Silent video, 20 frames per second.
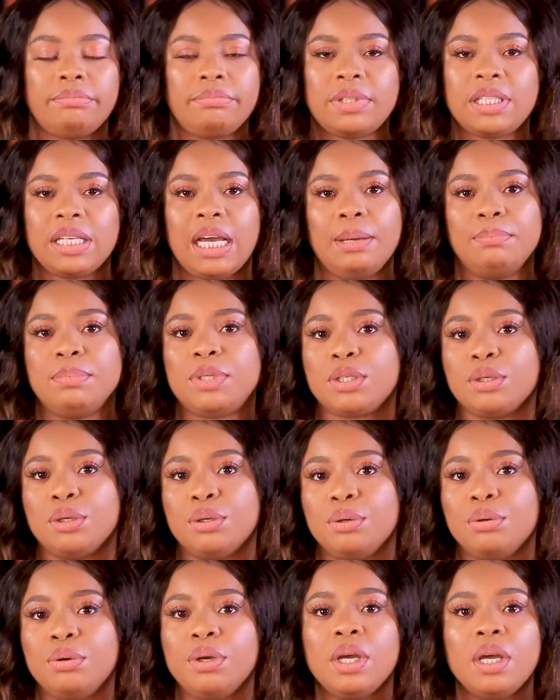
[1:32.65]
time
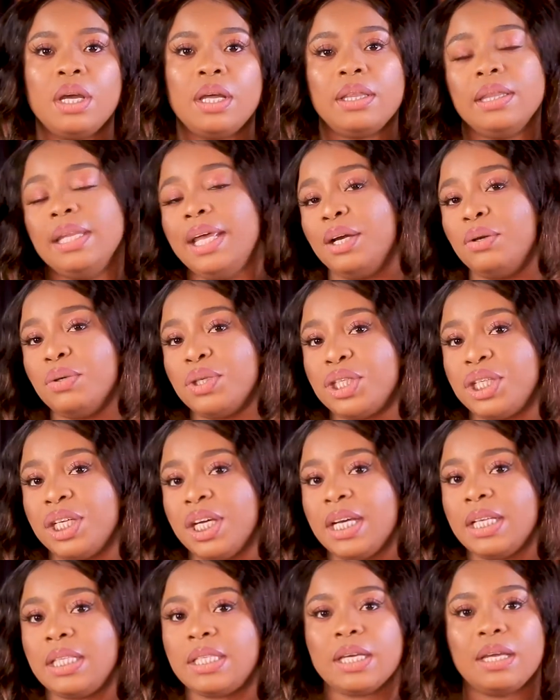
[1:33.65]
to
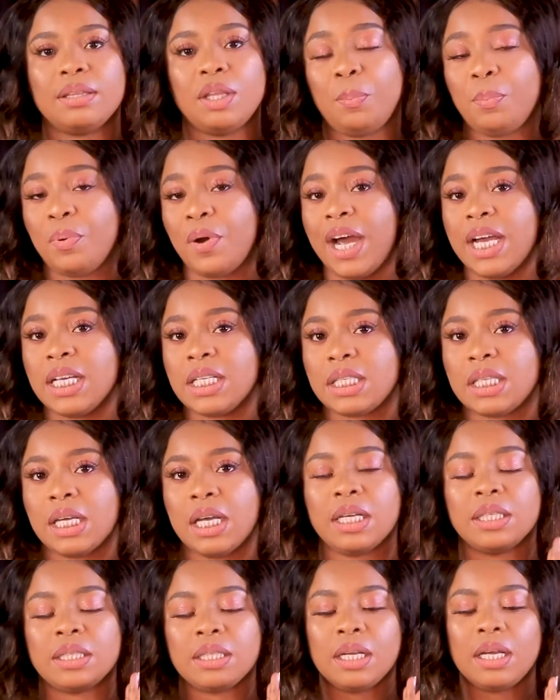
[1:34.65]
negotiate the
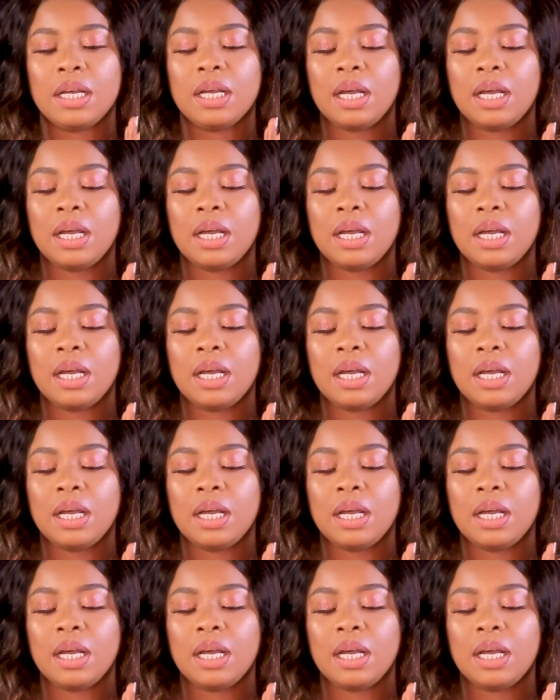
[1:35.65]
pricing.